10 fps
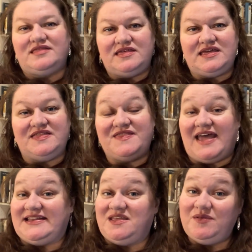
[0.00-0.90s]
In
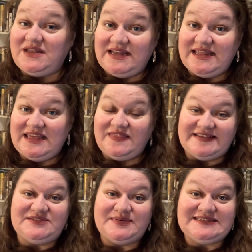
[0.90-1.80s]
that community,
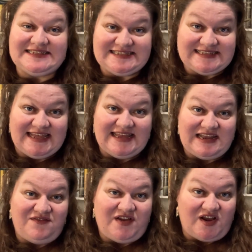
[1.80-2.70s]
this was a
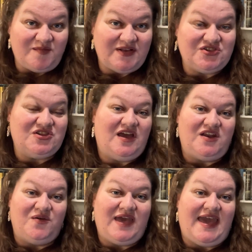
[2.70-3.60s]
sin, very much not
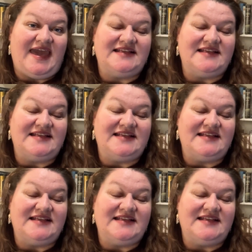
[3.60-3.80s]
okay.